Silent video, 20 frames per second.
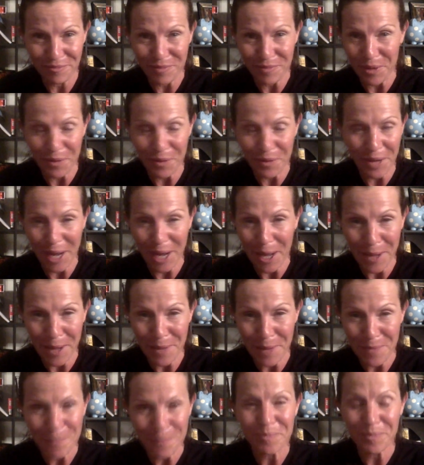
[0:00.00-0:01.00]
Okay?
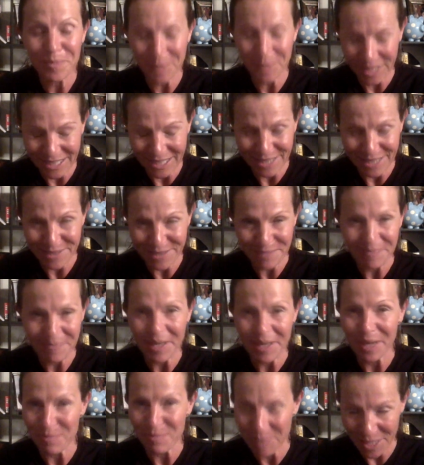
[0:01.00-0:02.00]
Please,
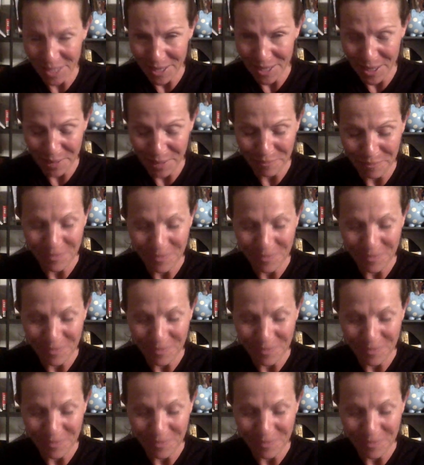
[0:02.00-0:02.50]
I mean that.